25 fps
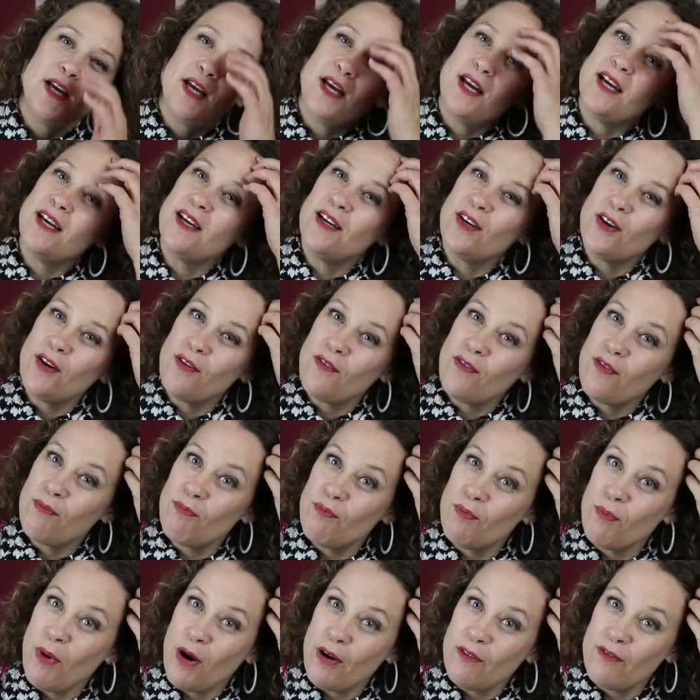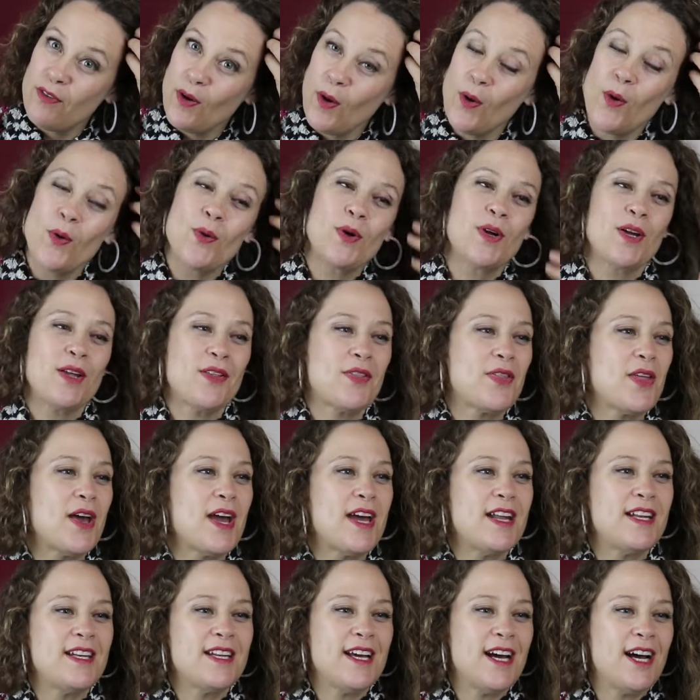of my vlog,
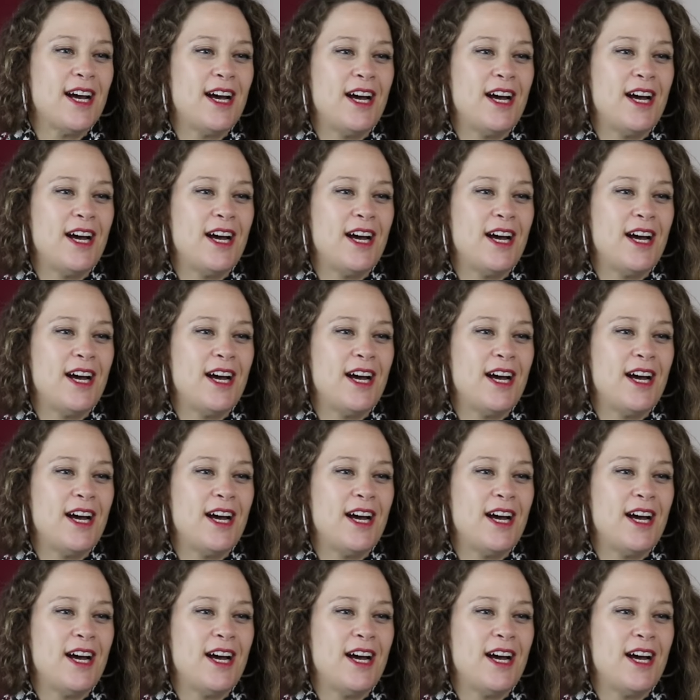then